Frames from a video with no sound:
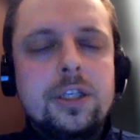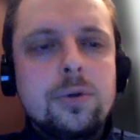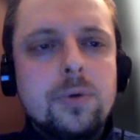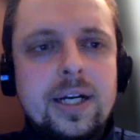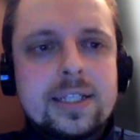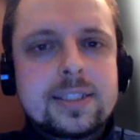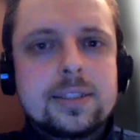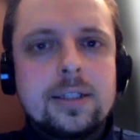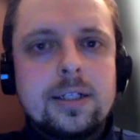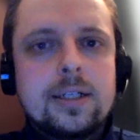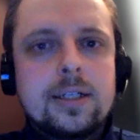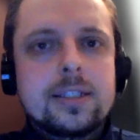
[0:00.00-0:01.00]
US
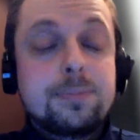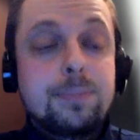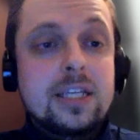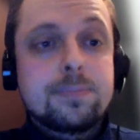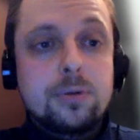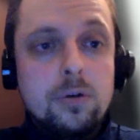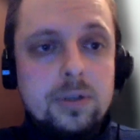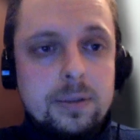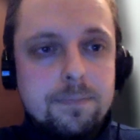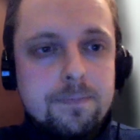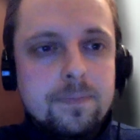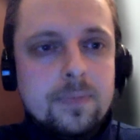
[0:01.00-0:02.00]
uh, space
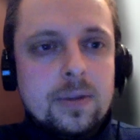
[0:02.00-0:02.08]
program.